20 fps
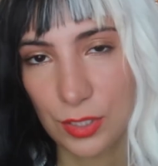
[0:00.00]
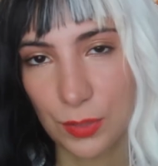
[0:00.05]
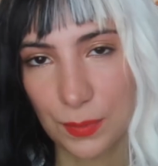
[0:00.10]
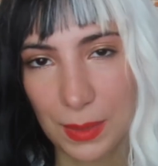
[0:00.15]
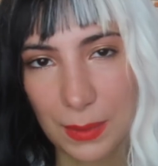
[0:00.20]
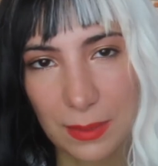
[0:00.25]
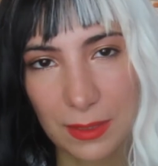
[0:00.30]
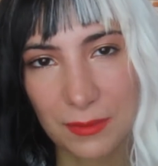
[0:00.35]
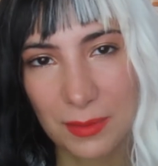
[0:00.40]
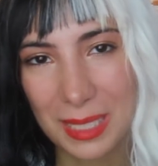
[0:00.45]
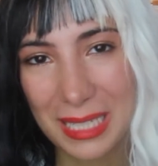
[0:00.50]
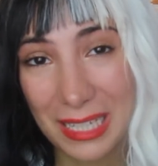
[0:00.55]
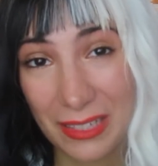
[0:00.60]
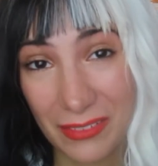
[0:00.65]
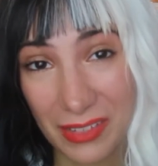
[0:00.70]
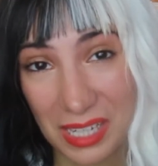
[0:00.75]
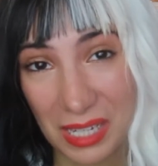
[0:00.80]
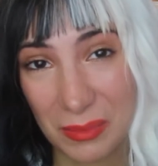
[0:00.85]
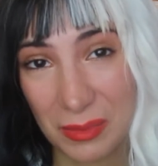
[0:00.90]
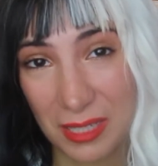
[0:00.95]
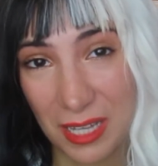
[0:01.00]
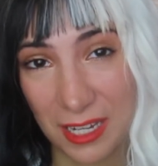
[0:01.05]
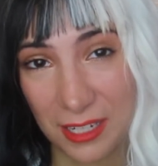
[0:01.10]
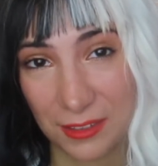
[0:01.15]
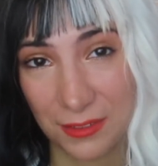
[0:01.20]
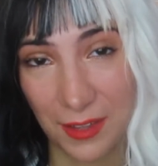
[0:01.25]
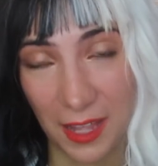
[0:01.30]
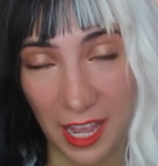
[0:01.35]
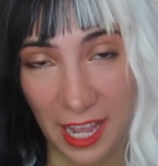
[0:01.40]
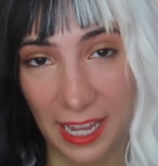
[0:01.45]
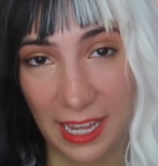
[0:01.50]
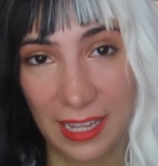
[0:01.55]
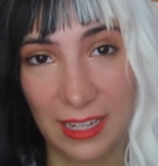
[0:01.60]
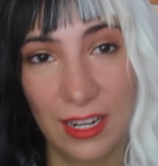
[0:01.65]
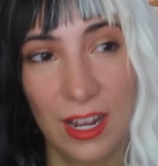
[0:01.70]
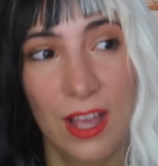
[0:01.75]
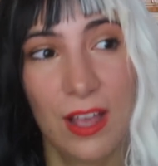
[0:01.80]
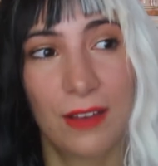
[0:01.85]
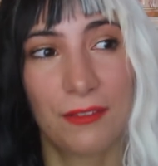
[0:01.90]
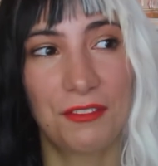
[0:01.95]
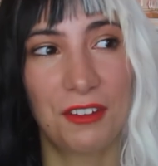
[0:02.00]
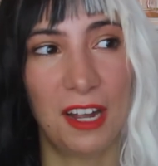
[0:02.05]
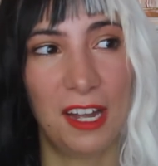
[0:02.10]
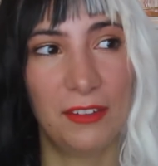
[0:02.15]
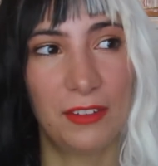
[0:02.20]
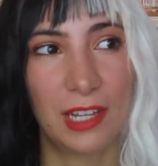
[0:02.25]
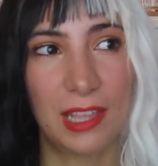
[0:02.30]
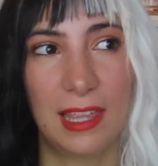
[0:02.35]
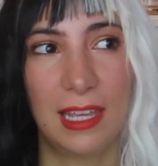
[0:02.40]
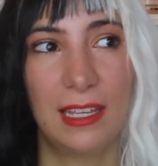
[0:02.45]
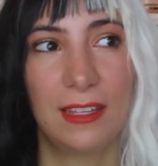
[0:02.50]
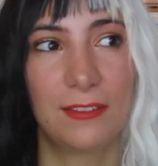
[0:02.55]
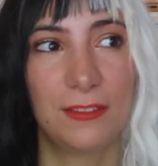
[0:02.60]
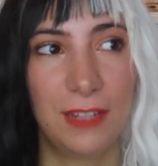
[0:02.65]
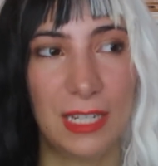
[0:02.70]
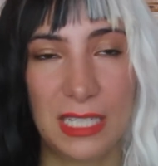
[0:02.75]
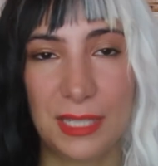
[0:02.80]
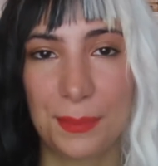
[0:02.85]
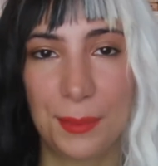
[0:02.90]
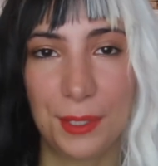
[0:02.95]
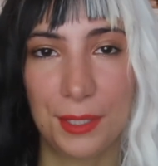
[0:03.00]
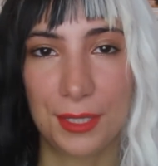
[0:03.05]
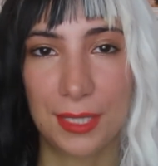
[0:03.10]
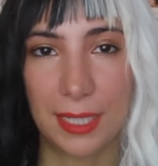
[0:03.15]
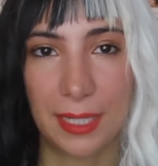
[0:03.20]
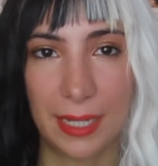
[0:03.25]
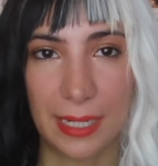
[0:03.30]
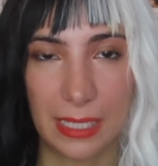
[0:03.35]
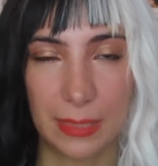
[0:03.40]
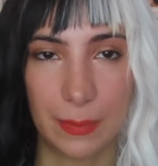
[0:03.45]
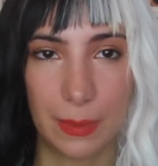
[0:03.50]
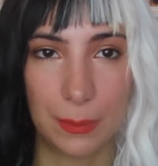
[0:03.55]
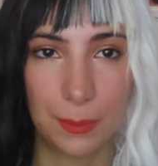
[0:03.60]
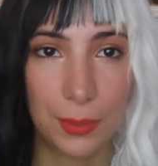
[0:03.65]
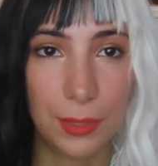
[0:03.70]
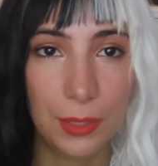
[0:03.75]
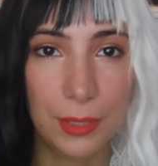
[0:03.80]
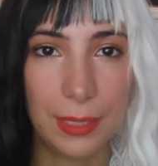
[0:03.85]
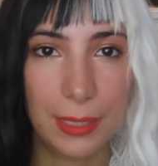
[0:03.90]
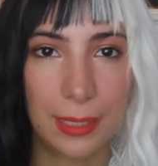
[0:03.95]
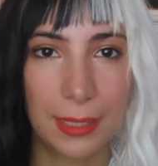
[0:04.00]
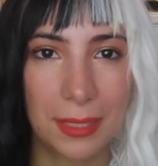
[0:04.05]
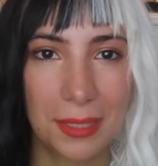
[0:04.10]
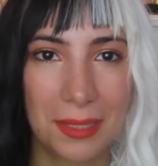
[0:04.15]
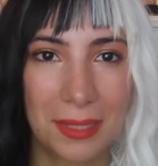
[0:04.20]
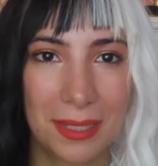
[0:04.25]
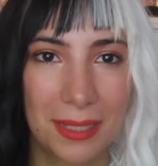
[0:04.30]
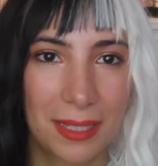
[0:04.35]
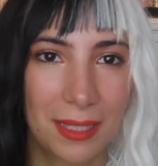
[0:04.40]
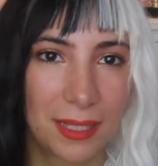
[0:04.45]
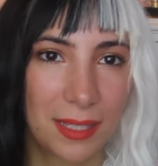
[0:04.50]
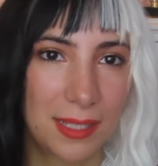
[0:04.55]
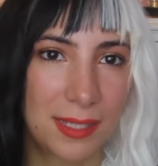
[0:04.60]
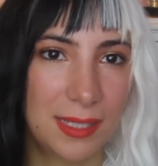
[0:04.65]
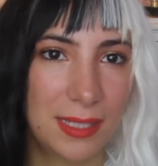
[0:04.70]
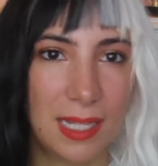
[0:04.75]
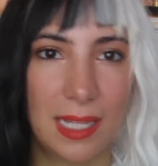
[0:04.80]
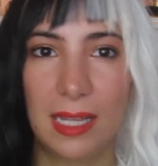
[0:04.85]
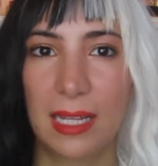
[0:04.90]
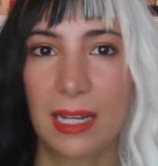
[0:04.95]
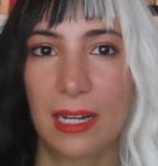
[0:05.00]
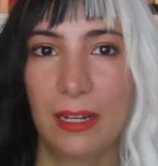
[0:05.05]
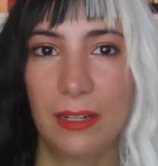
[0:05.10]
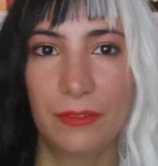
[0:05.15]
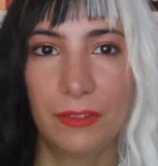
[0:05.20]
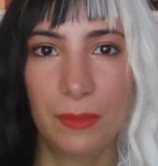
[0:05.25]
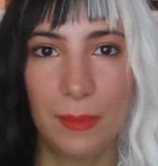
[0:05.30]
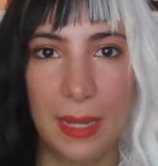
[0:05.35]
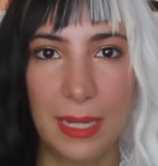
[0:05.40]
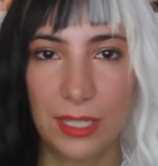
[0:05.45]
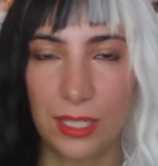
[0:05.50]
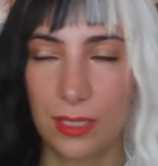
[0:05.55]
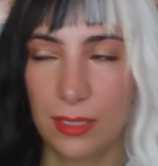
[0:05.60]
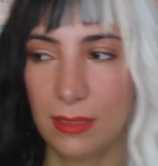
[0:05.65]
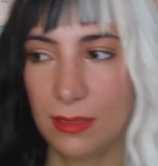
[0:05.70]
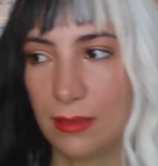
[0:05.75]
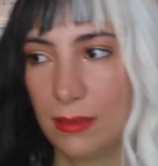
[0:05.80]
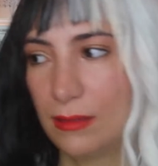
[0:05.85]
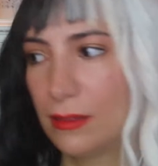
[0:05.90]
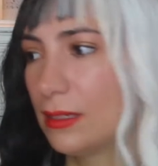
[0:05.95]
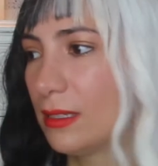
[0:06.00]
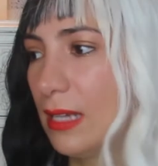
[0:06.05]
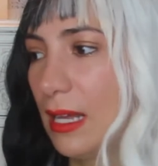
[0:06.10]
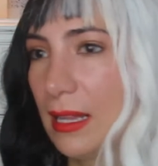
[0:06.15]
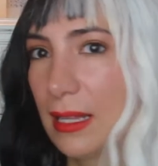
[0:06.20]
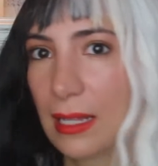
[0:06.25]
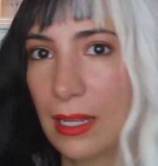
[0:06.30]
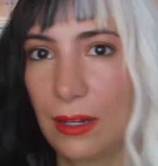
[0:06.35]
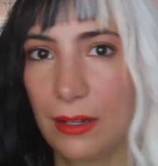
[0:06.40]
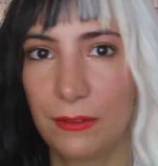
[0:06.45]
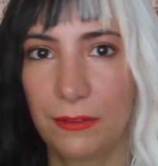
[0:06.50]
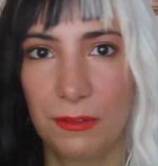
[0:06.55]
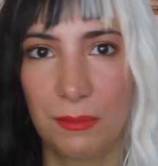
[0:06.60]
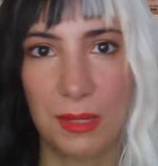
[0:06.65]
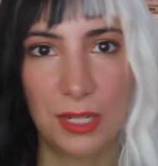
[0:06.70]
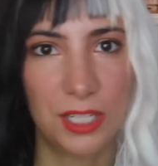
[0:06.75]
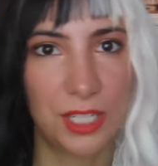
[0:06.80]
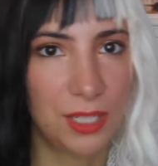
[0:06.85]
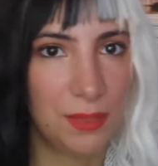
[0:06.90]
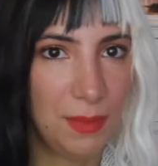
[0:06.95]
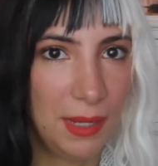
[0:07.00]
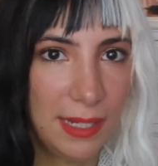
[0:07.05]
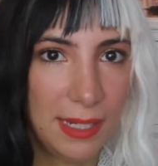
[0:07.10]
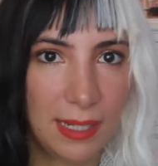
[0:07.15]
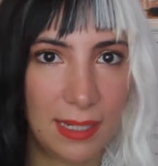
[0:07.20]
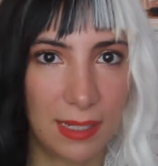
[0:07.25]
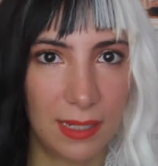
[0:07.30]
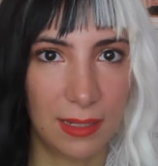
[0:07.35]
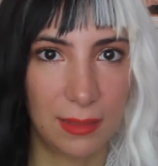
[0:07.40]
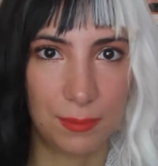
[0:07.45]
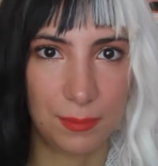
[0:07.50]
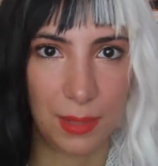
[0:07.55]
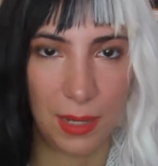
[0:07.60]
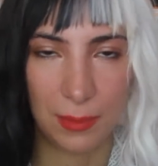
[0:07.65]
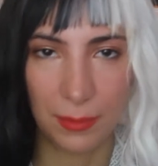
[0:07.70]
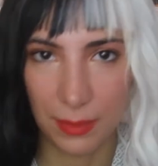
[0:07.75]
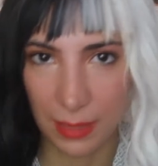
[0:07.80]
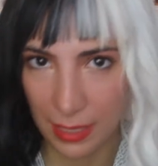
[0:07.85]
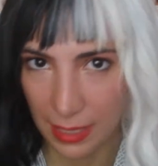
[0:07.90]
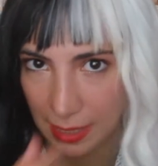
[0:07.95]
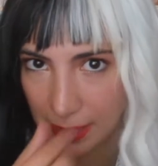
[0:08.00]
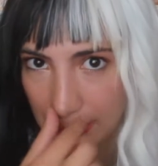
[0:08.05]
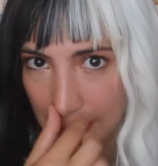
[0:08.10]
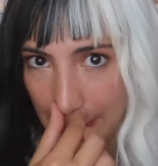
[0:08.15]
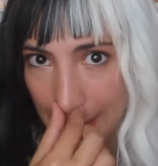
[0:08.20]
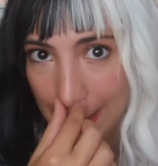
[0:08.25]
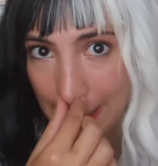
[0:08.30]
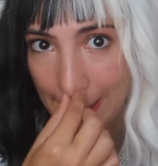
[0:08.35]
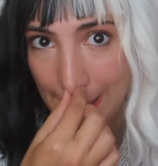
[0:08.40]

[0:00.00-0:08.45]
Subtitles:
so people have been giving him a lot of hate for everything Facebook has been pulling. Stealing our information, selling our information, making it public,